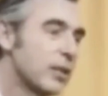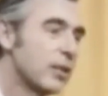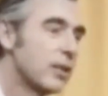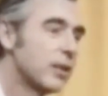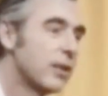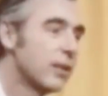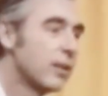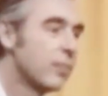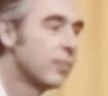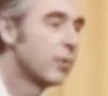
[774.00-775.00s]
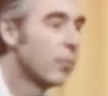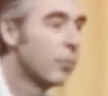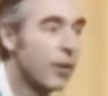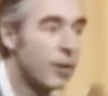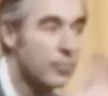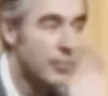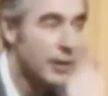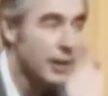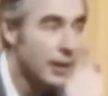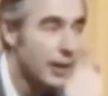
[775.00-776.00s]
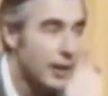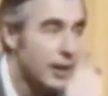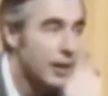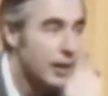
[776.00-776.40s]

Between 1985 and 1990, the